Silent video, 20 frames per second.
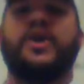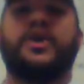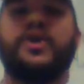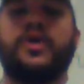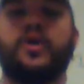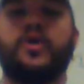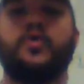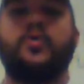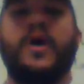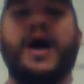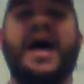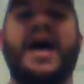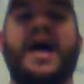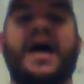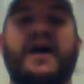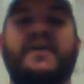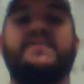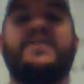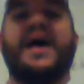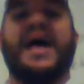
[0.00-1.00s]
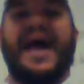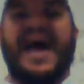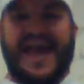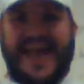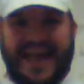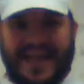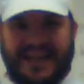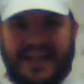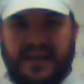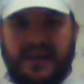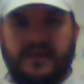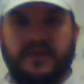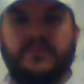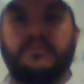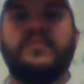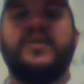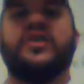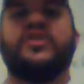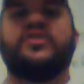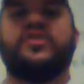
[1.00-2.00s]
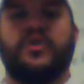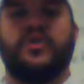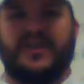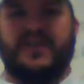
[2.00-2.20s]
You have 8 a.m. to